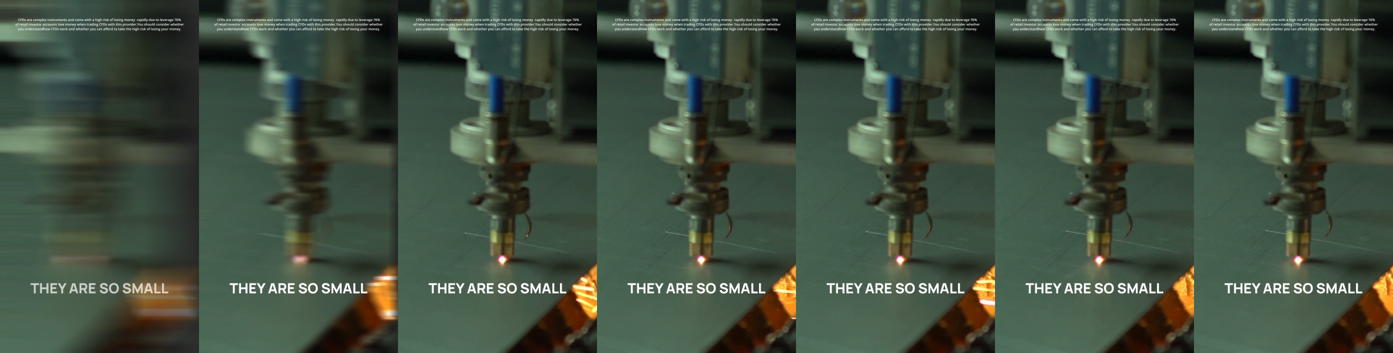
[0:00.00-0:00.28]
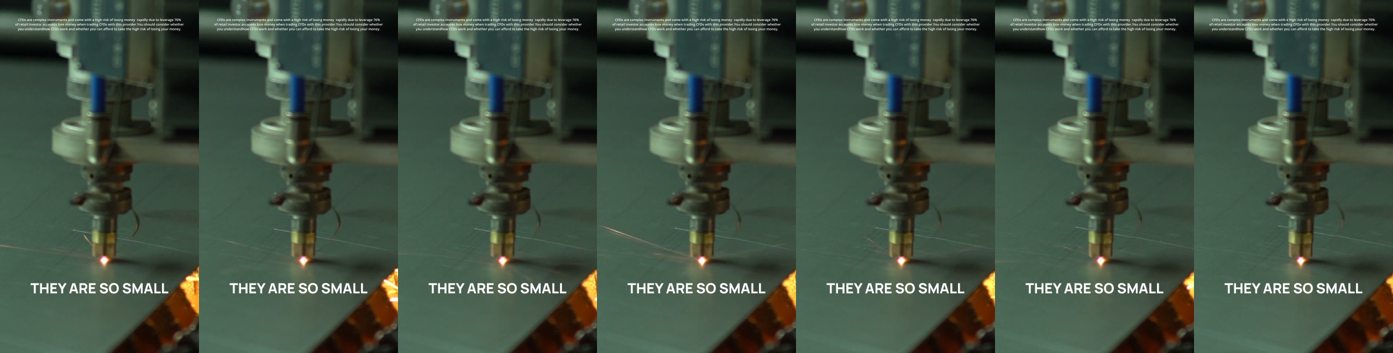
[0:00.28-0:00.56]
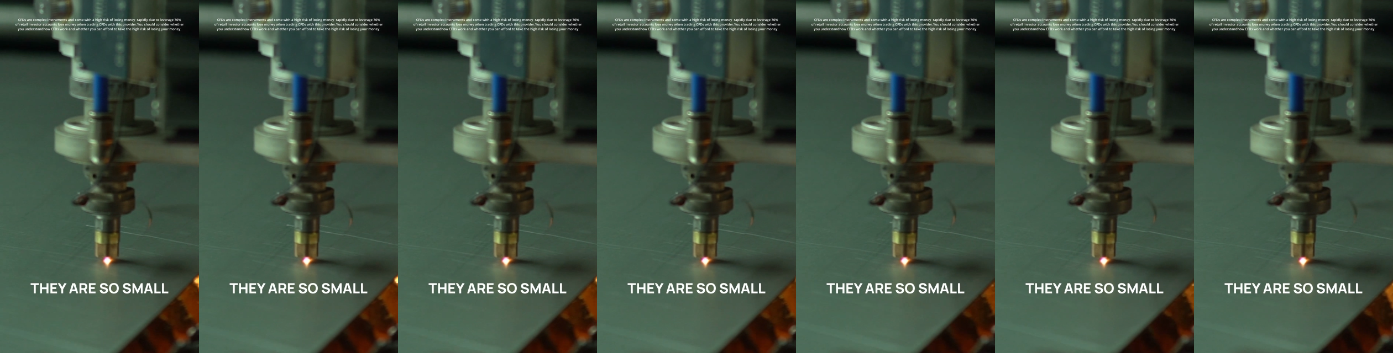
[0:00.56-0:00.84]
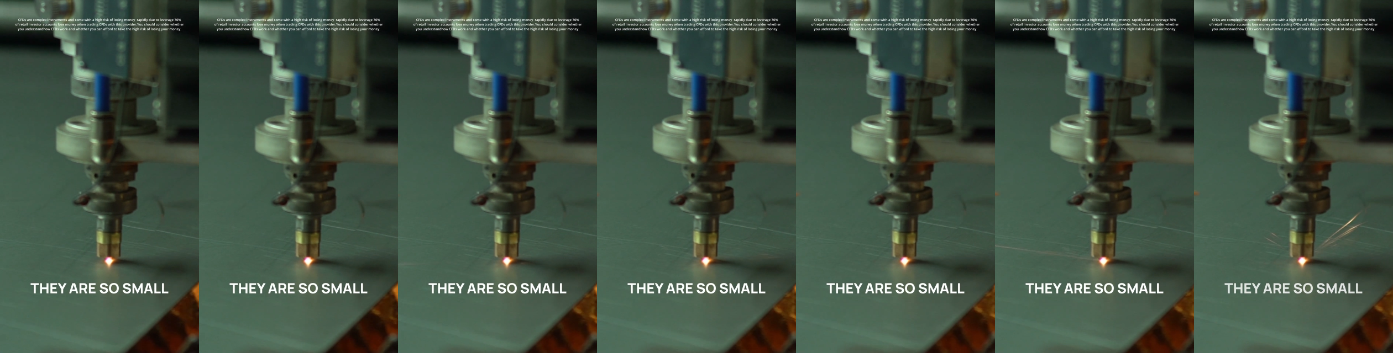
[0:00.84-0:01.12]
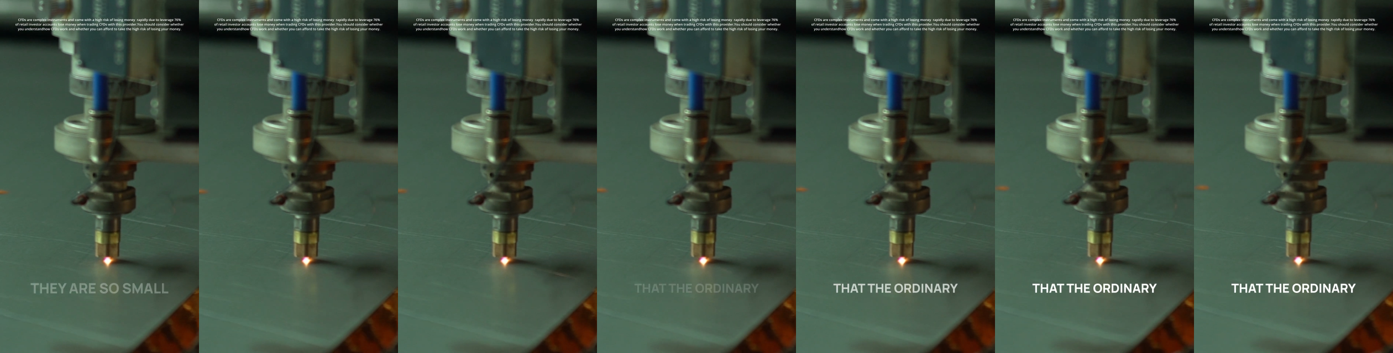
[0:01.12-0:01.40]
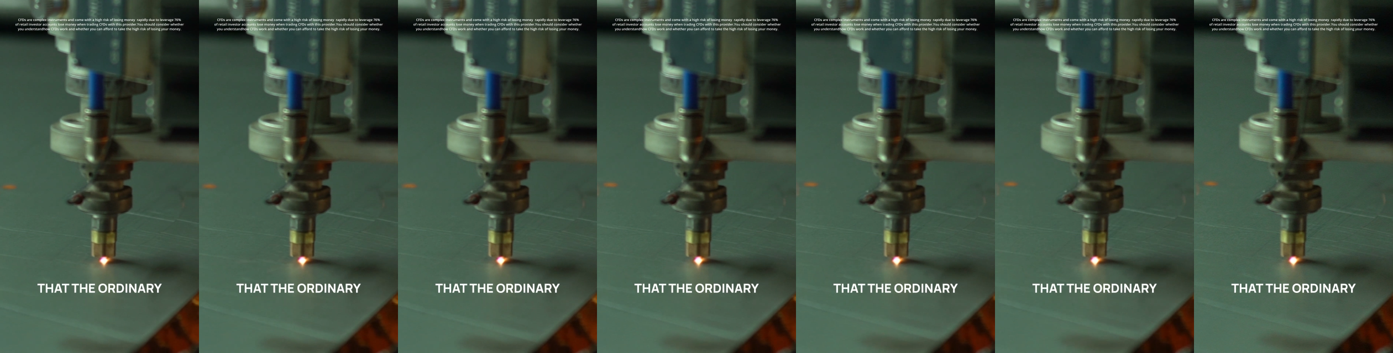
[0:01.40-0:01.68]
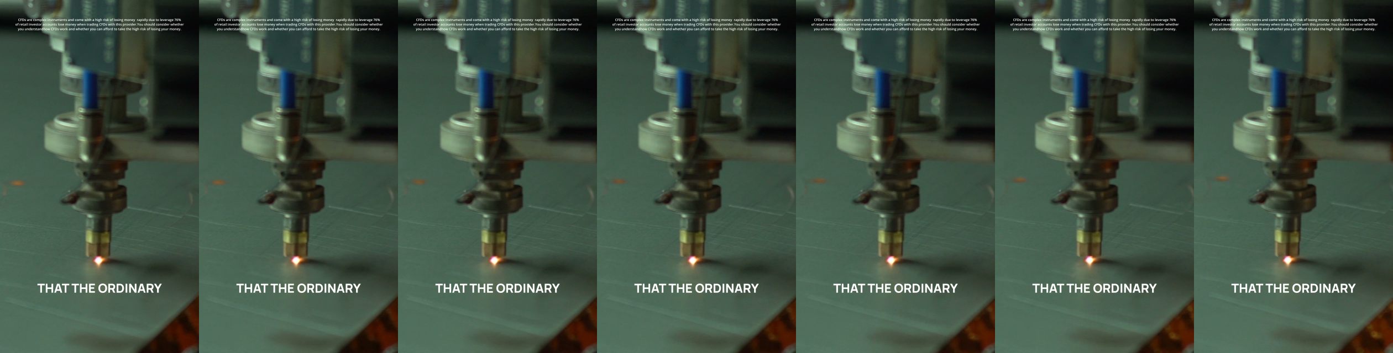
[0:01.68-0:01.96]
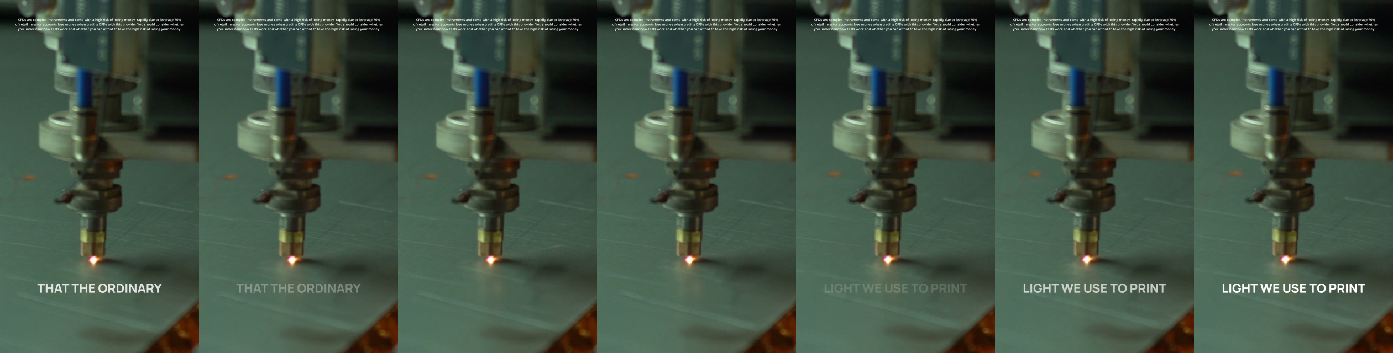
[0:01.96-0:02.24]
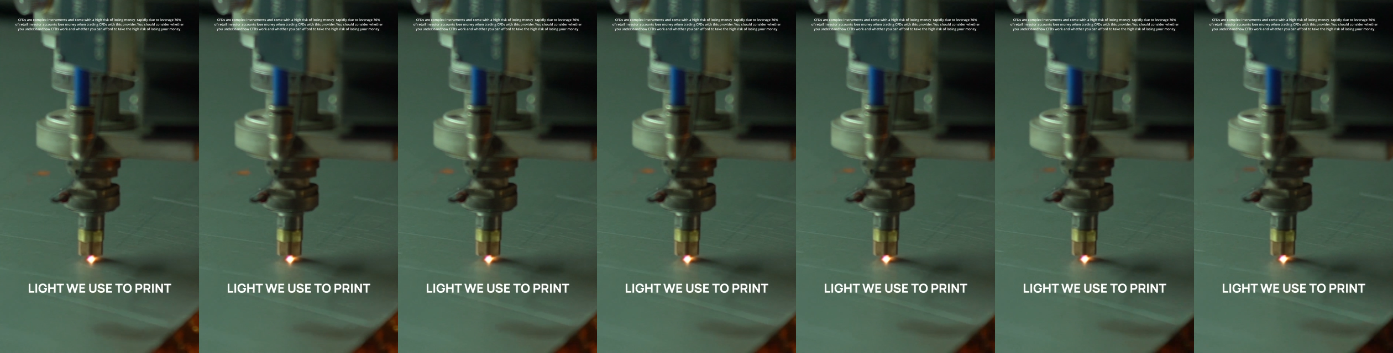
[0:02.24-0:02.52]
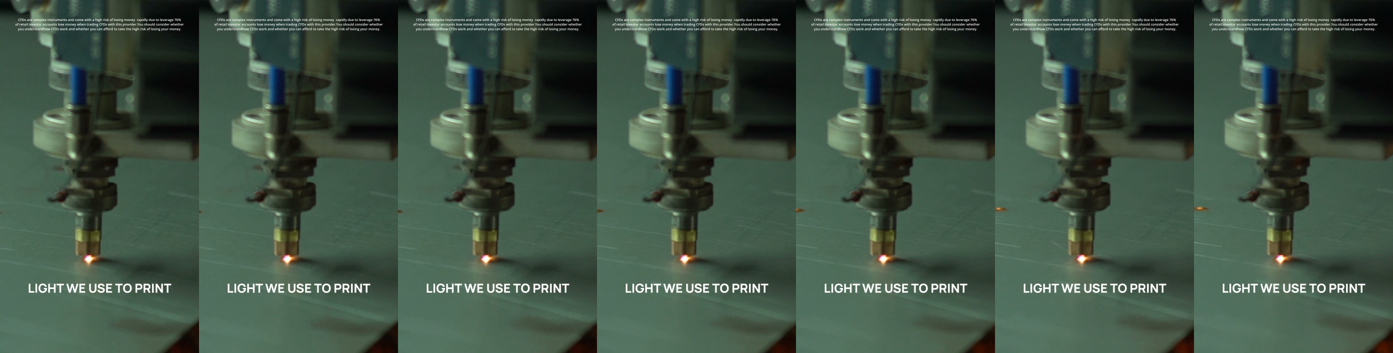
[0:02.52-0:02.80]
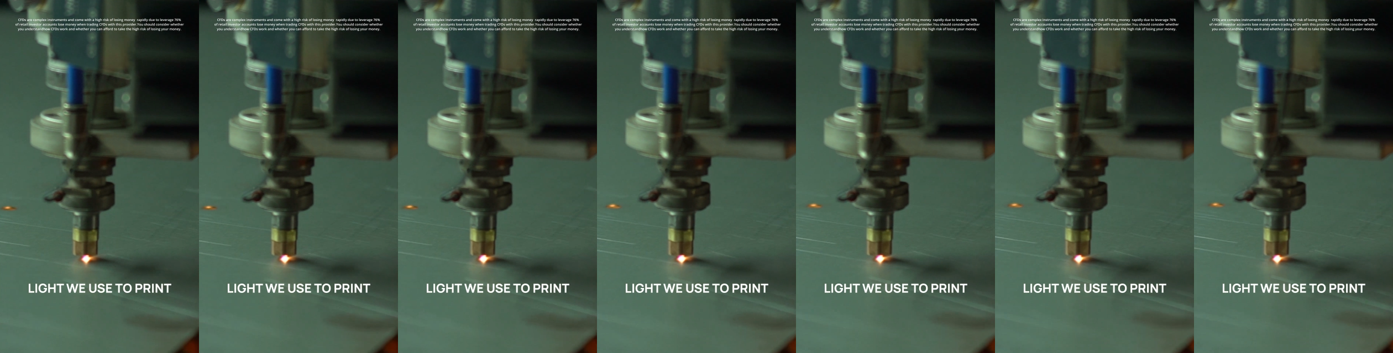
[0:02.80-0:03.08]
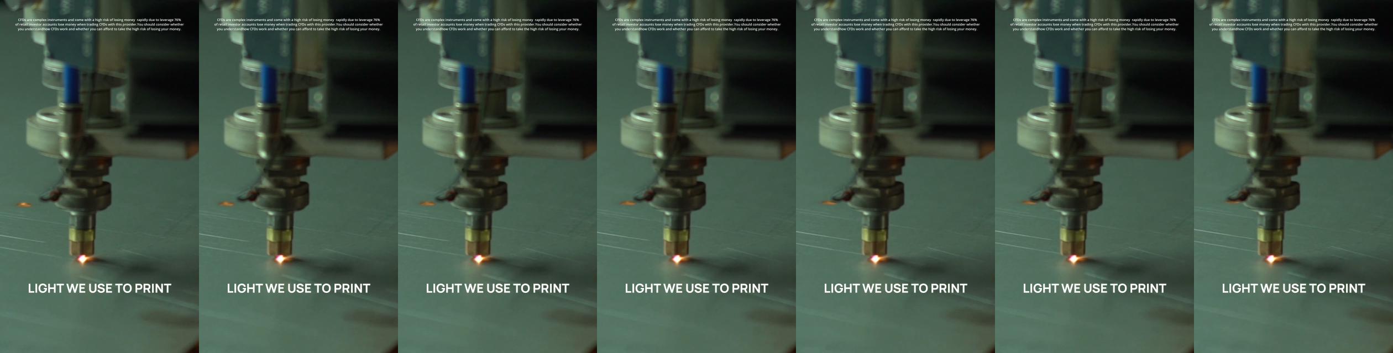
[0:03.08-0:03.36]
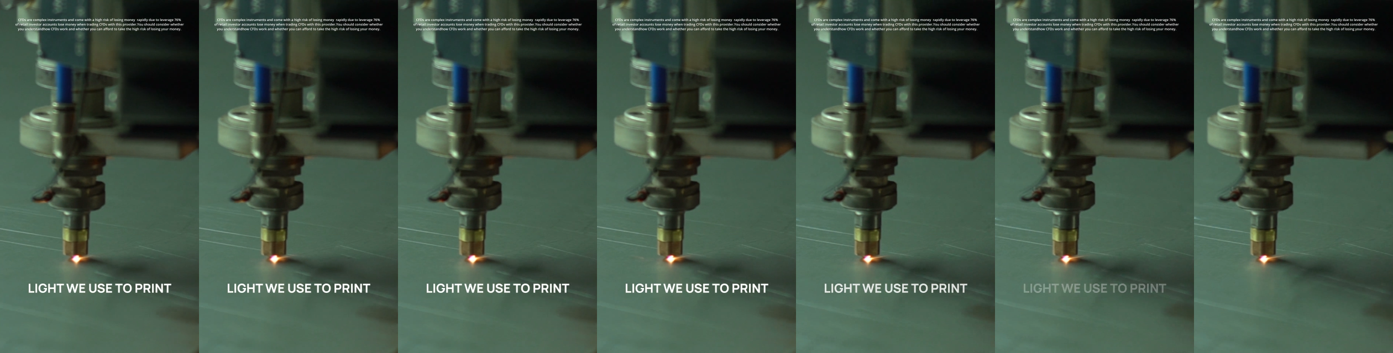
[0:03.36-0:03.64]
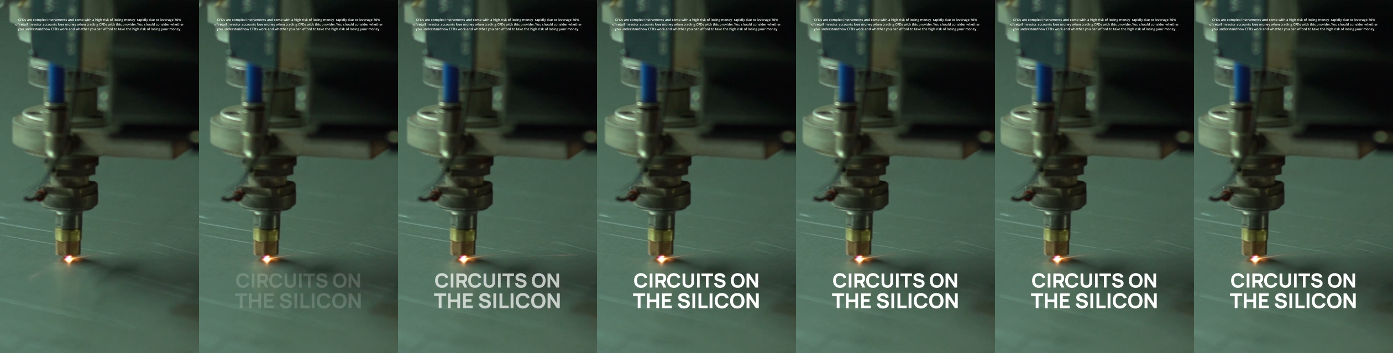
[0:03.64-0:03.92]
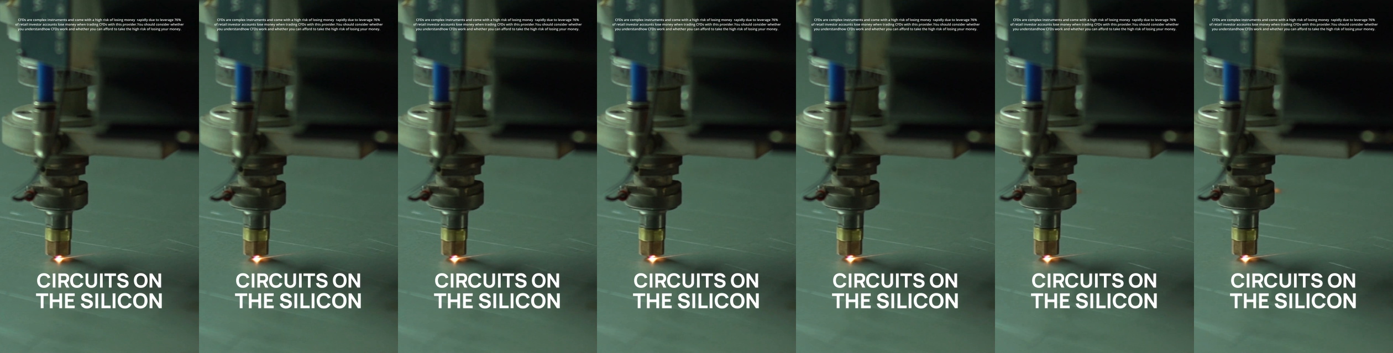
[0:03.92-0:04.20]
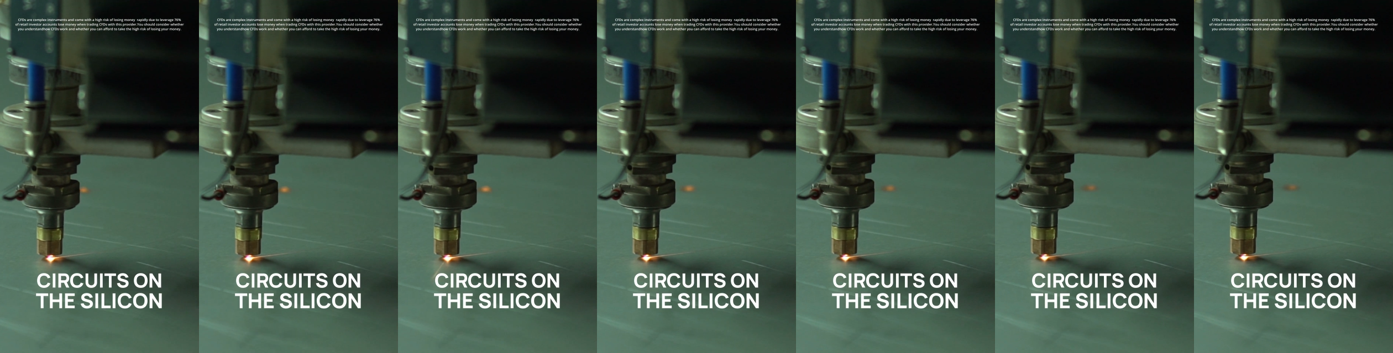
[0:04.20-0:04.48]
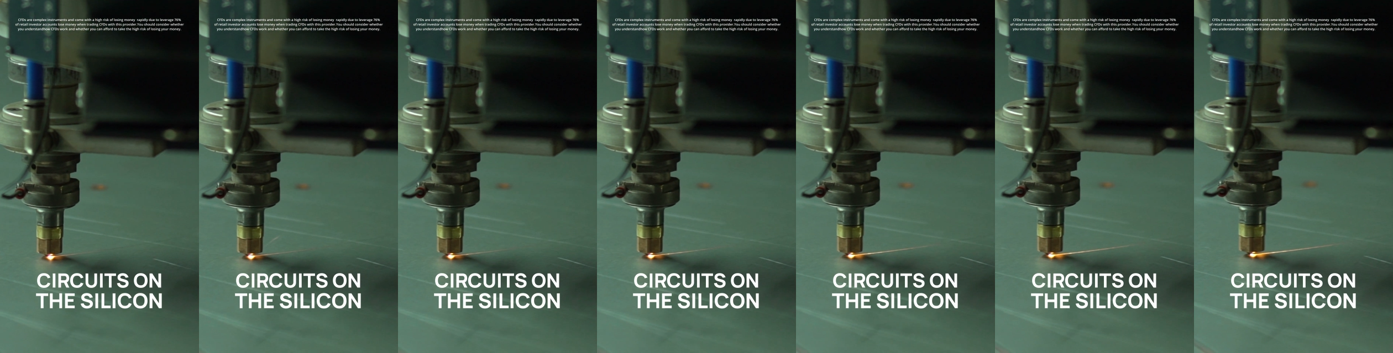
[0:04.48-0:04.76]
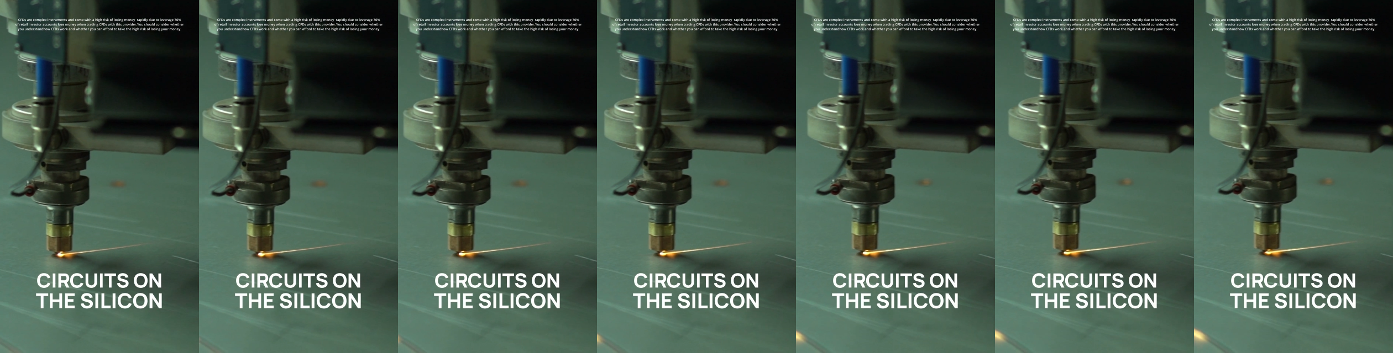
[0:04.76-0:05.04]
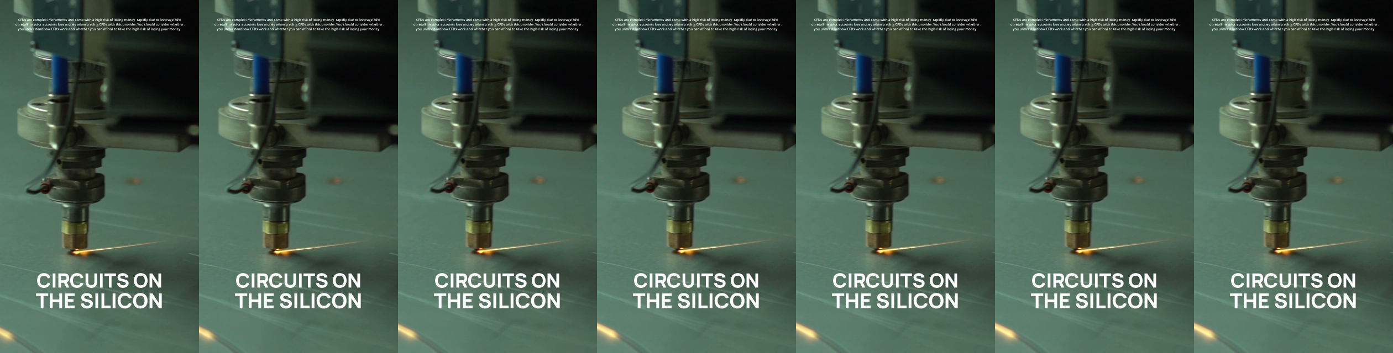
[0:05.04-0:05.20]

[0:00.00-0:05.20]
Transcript: (no speaker visible)